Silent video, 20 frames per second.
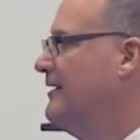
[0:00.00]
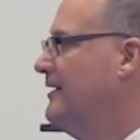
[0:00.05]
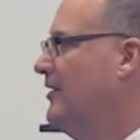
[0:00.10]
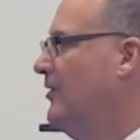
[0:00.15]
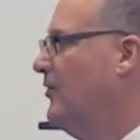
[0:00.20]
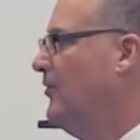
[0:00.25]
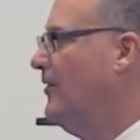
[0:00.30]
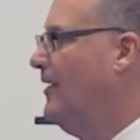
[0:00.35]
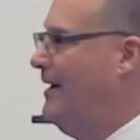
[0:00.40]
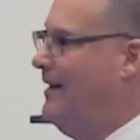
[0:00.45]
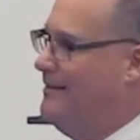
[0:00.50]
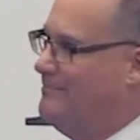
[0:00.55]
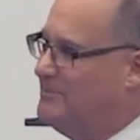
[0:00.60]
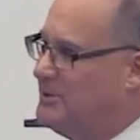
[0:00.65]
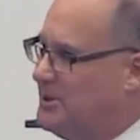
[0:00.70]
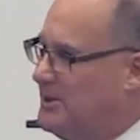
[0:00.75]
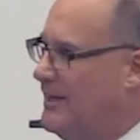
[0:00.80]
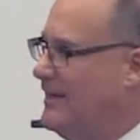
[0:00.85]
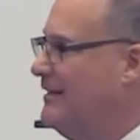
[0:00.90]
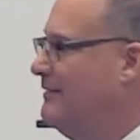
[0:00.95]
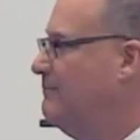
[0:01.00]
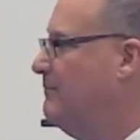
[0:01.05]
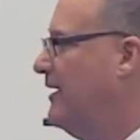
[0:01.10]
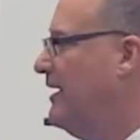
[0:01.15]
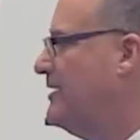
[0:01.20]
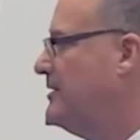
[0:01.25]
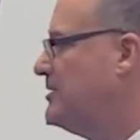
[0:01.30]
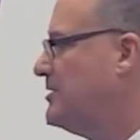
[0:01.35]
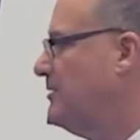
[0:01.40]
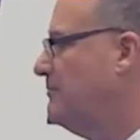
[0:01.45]
you know, I'm saying
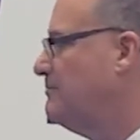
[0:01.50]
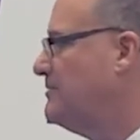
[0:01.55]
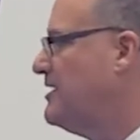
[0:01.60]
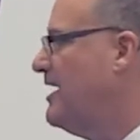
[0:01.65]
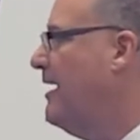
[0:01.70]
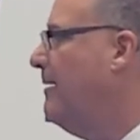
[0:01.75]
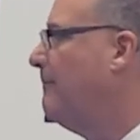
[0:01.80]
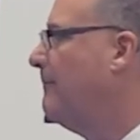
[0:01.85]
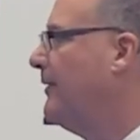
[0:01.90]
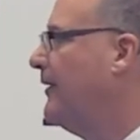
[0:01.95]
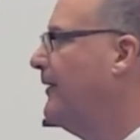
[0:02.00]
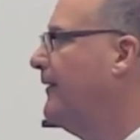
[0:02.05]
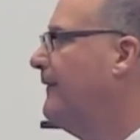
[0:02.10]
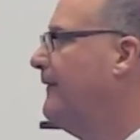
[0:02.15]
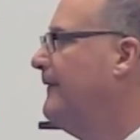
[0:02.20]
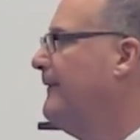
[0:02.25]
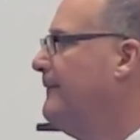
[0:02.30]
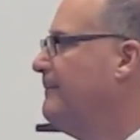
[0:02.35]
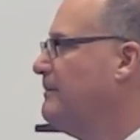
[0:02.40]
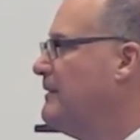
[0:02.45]
by September.